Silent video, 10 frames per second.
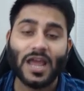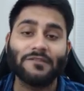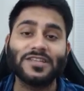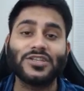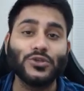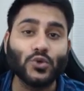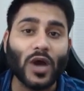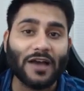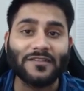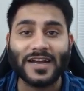which you
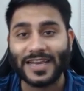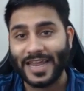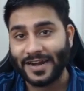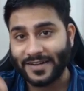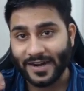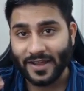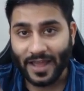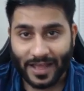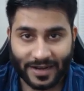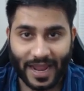have created
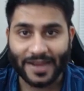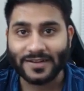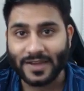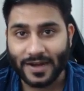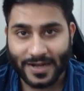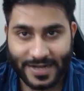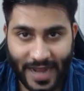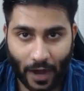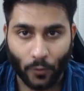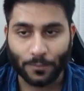right
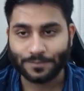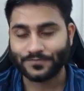now.